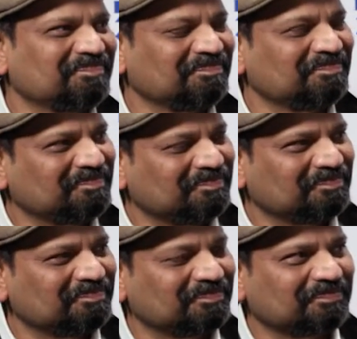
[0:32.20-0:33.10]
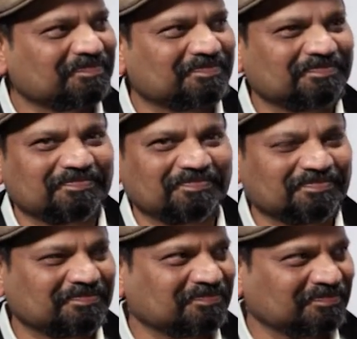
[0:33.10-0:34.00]

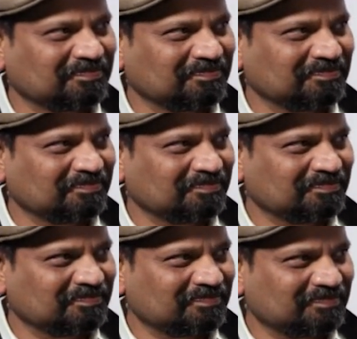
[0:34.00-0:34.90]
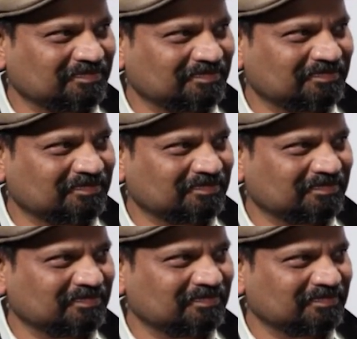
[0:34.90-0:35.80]

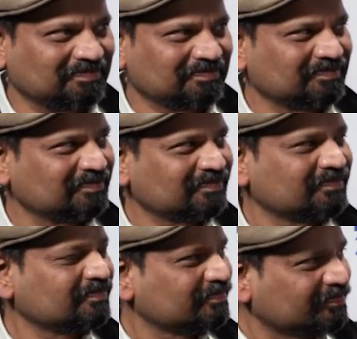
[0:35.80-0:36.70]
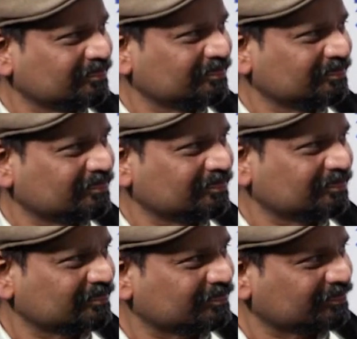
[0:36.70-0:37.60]

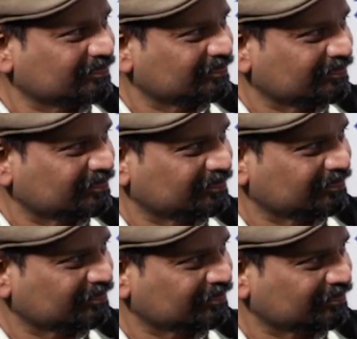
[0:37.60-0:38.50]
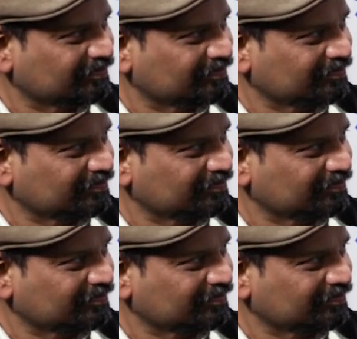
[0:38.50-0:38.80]
The person shown says nothing.